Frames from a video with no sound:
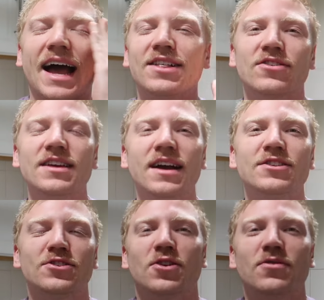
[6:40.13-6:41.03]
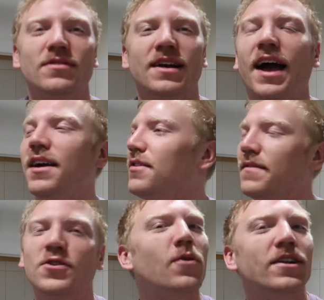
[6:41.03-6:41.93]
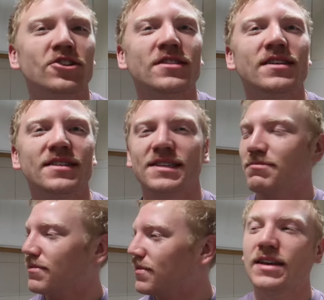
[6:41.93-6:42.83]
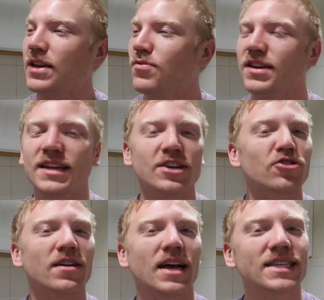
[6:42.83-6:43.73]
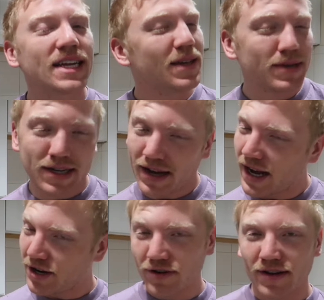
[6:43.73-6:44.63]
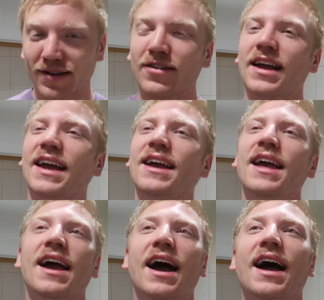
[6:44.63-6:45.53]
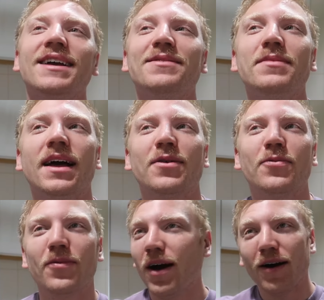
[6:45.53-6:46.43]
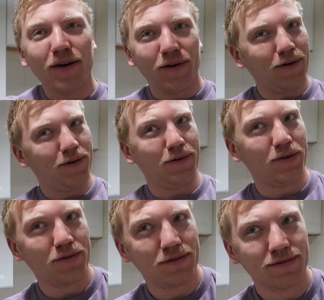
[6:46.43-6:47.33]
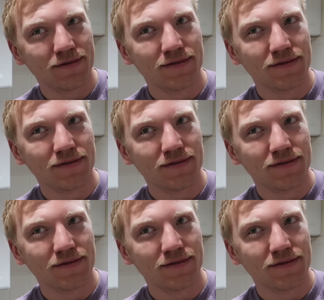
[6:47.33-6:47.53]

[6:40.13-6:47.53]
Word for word: I literally got so, Kyle, if you're watching this, he wanted to get drunk last night. Let me tell you, I got drunk, okay? I am like, whoa.